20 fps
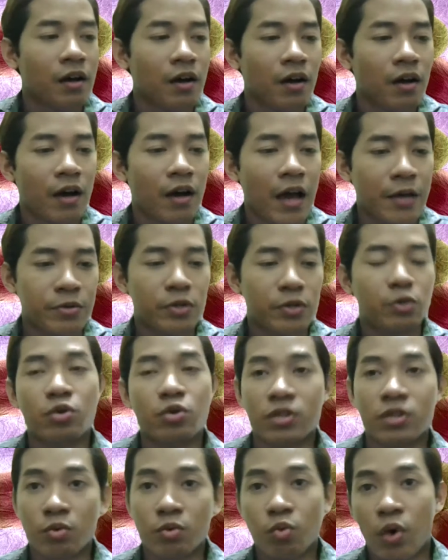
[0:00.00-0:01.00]
actually do
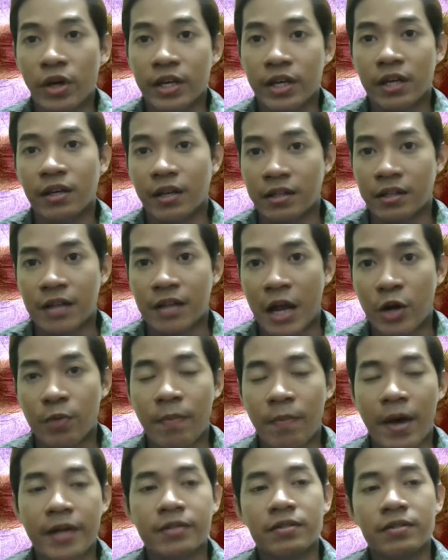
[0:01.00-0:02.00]
working in
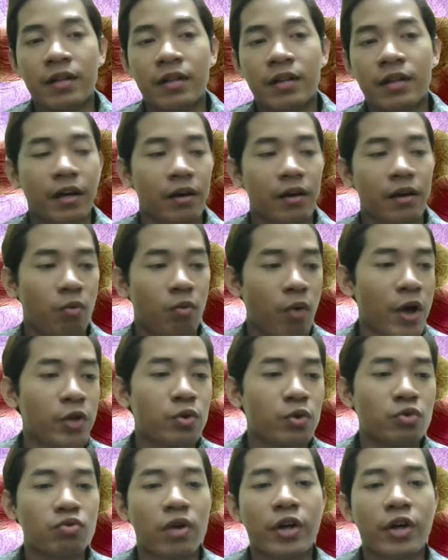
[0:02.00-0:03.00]
nanomedicine, like when
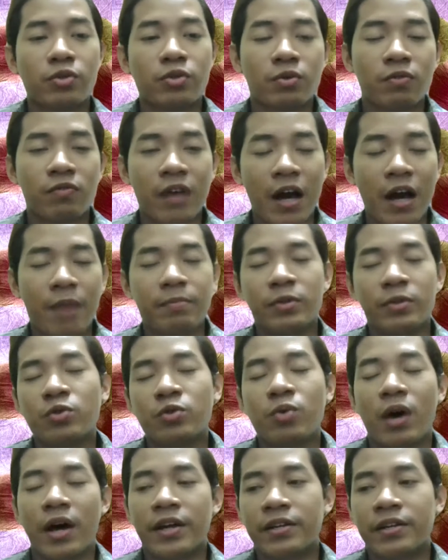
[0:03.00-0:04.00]
you try to come a new
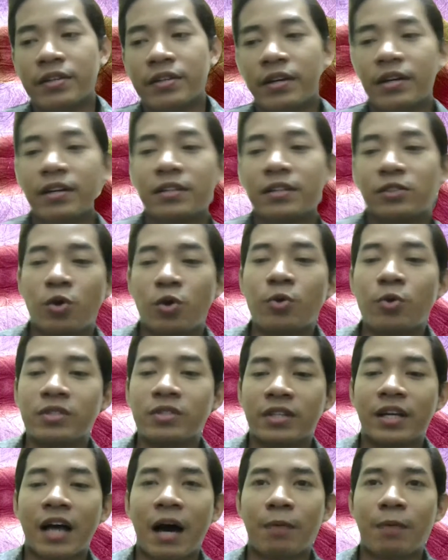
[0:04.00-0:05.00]
idea, don't
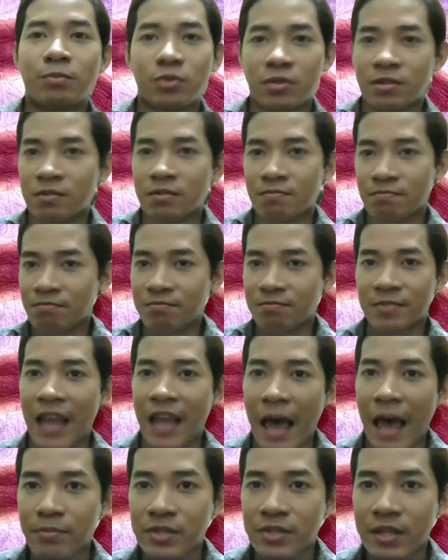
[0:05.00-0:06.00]
think up to
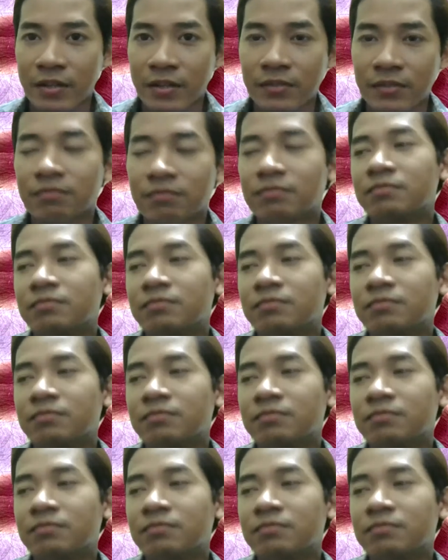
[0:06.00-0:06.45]
lab scale.